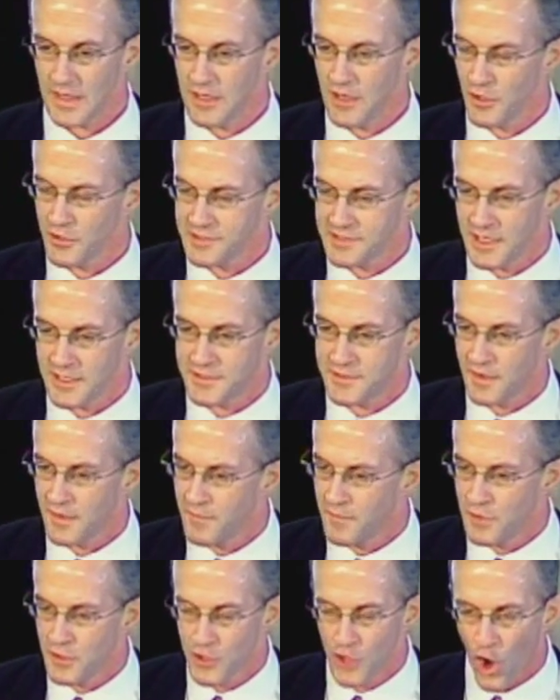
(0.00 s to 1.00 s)
since
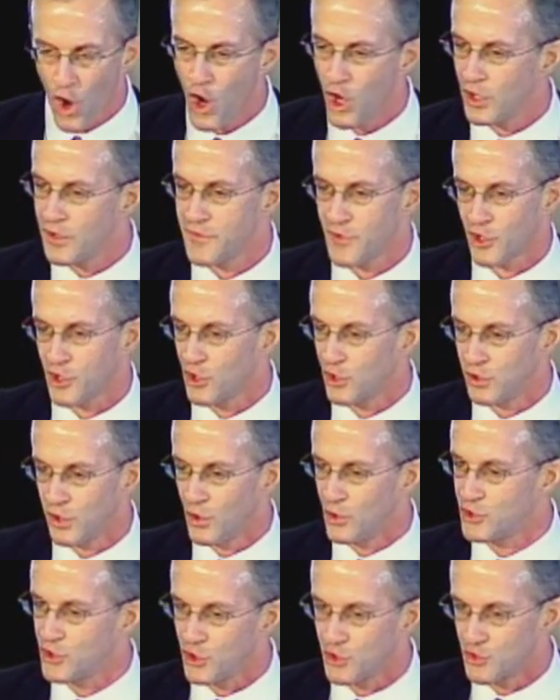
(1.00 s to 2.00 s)
all your
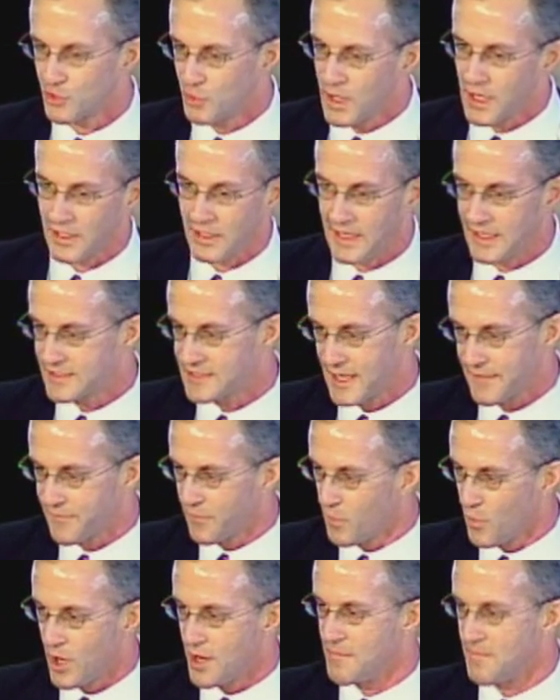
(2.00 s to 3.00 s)
conclusions really, except for
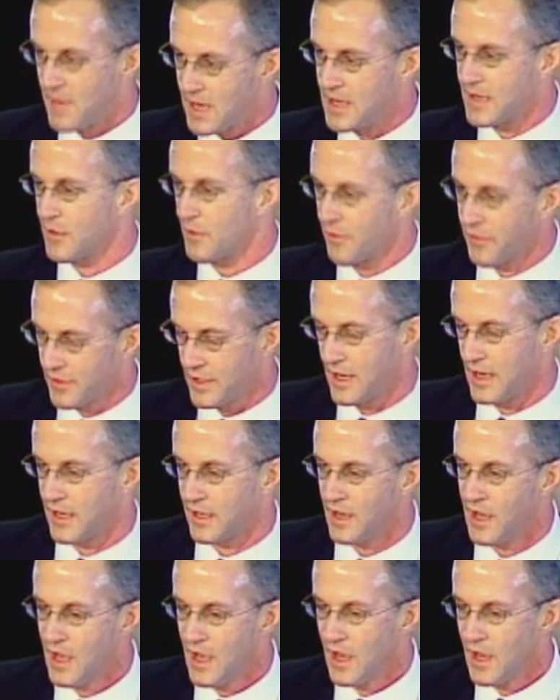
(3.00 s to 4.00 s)
one minor thing,
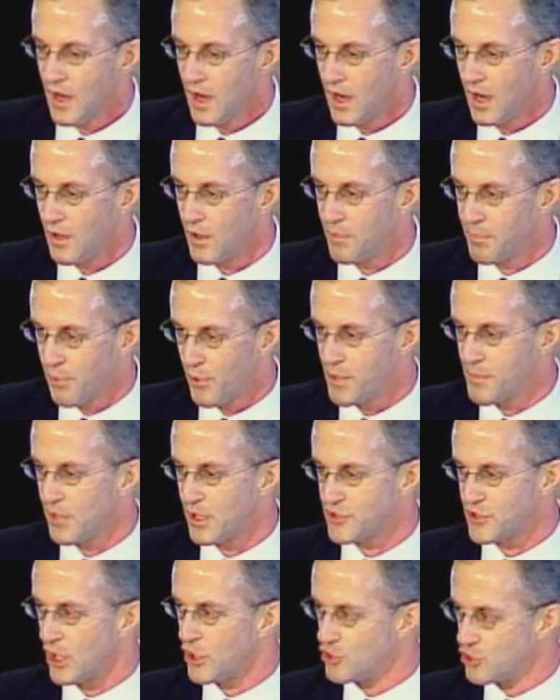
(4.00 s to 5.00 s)
pretty
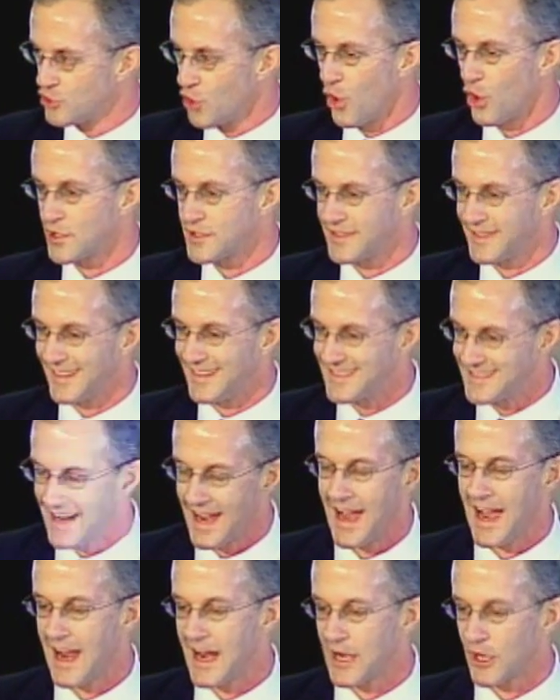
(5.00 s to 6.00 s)
much endorse the
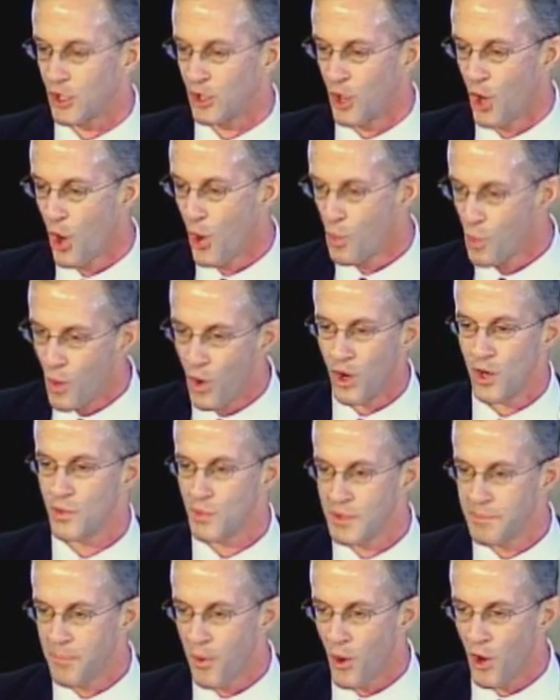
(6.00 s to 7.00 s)
entire Warren
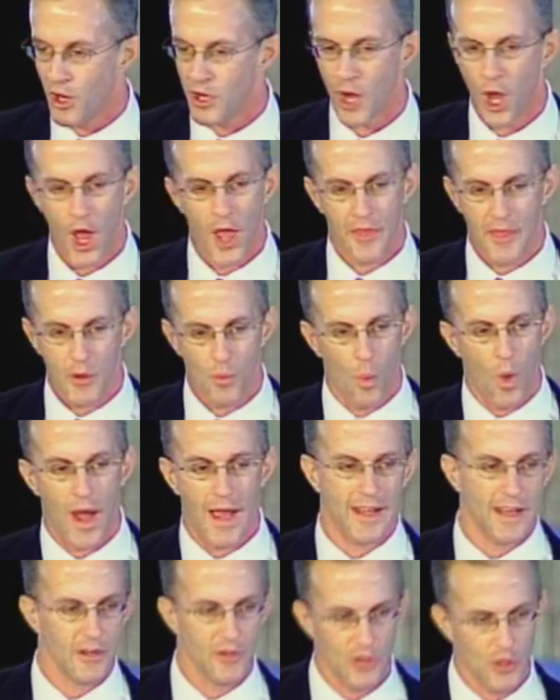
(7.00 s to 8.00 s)
Report, then why
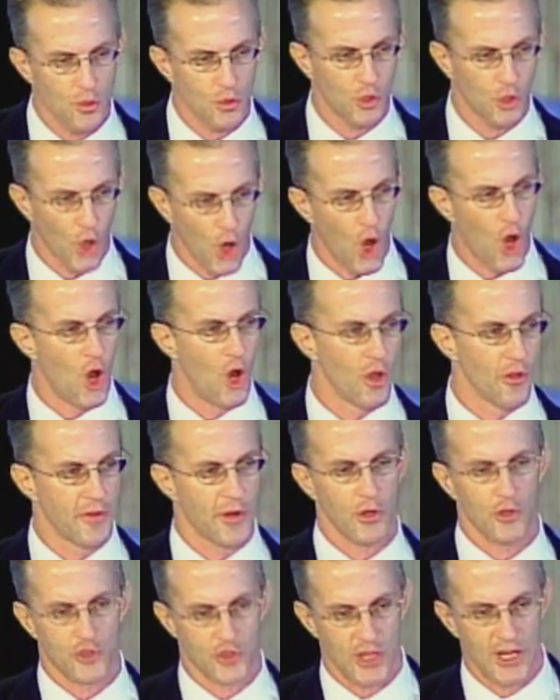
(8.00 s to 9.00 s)
didn't you call
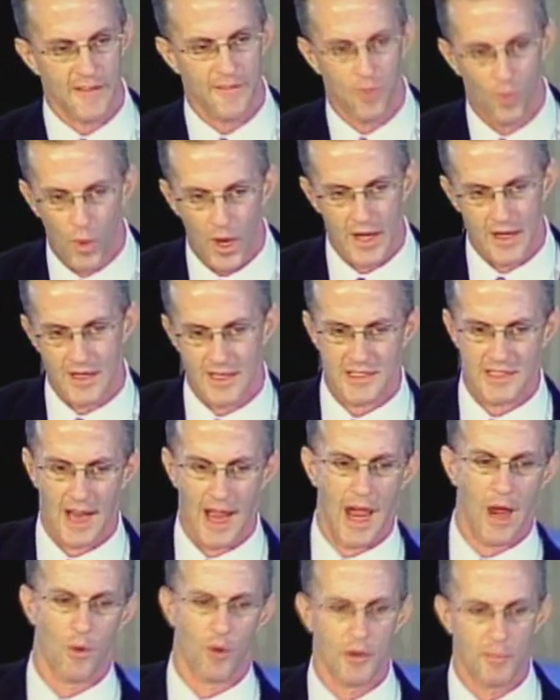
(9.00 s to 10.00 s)
their chief witness,
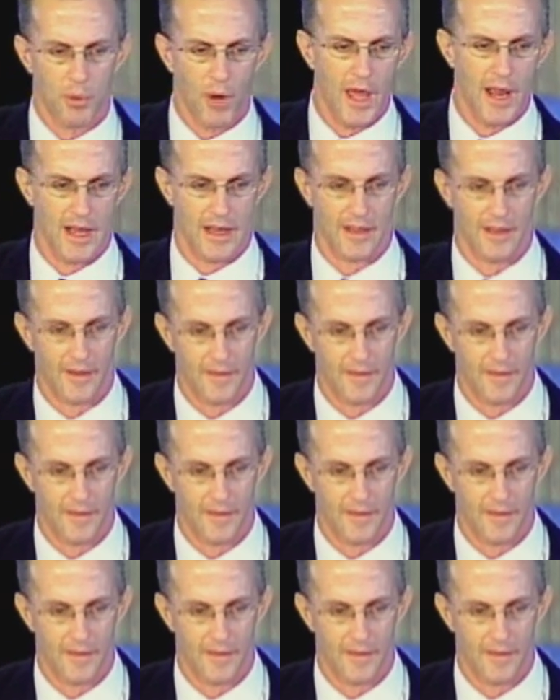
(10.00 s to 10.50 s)
Howard Brennan?